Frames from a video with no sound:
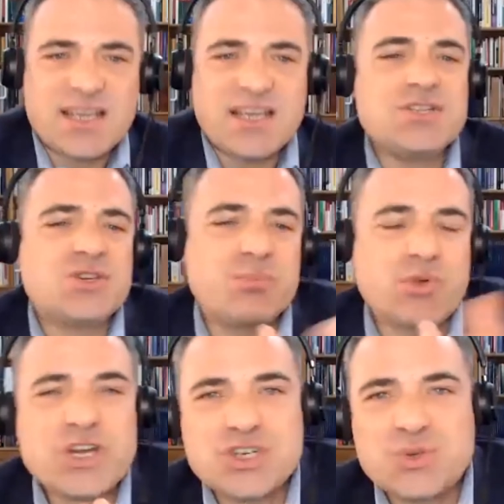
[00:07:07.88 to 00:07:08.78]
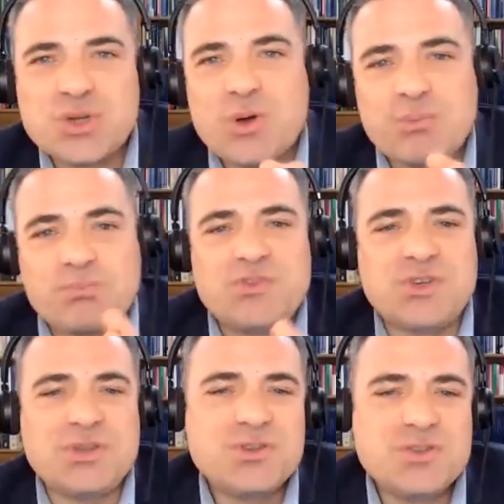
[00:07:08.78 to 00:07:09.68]
into pressure
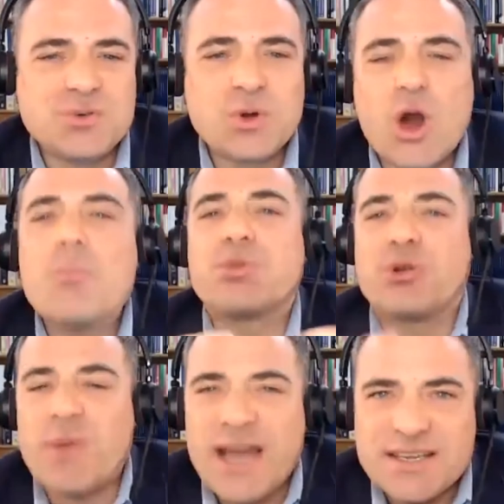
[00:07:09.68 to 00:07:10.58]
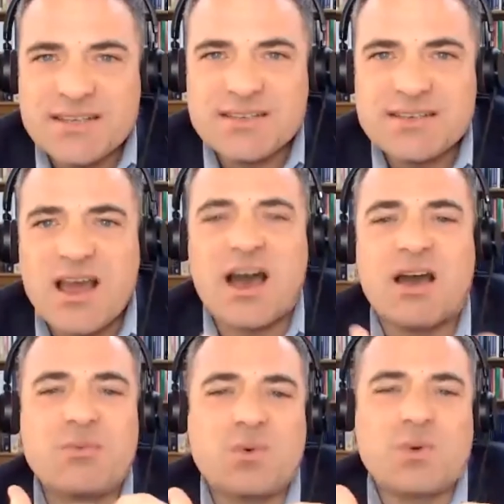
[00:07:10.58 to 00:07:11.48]
to compromise
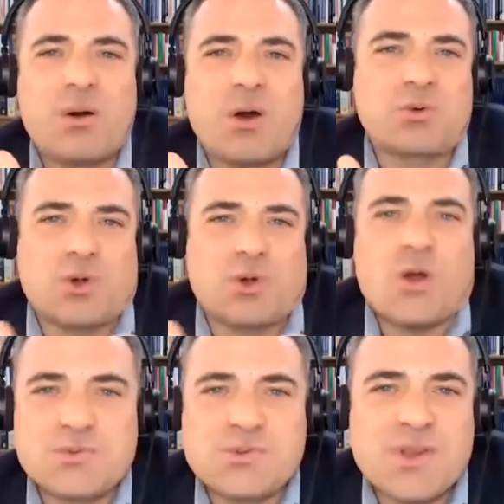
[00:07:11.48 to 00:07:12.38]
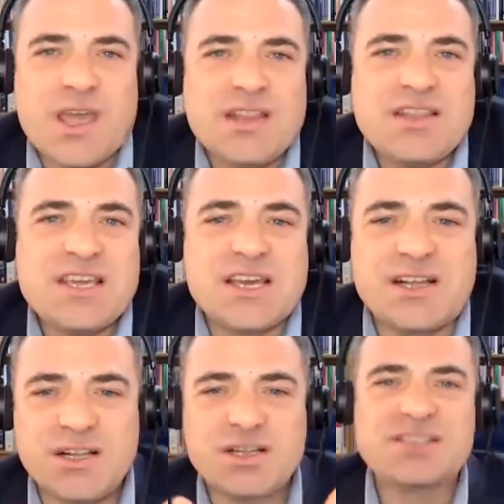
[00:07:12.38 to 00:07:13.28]
our own
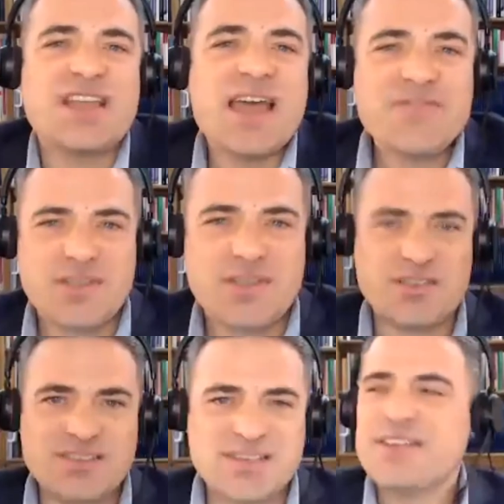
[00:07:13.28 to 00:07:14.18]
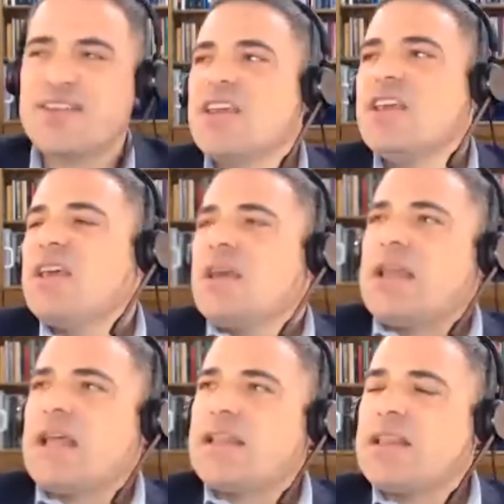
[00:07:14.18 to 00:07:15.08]
ethical standards. And
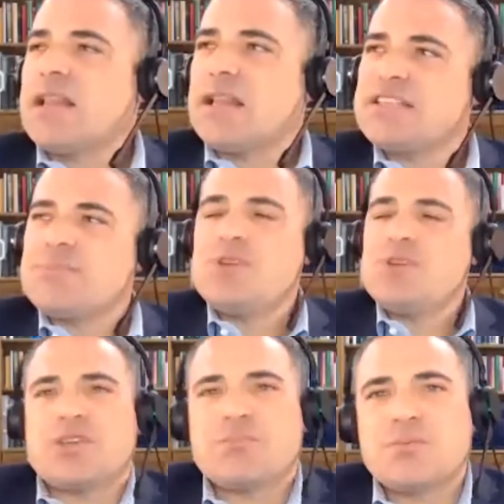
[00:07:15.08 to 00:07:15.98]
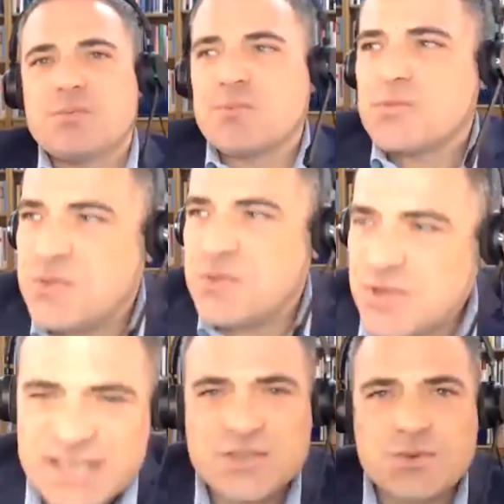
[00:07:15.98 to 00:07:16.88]
that leads me to the
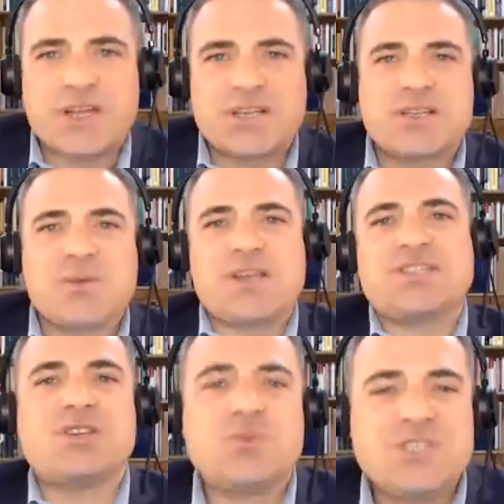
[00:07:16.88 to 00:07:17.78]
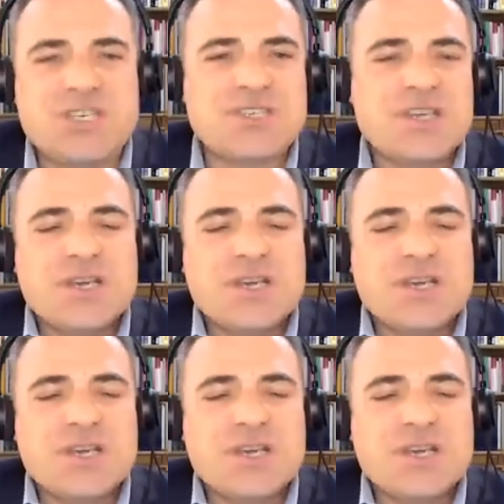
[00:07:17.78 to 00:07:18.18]
next question, which is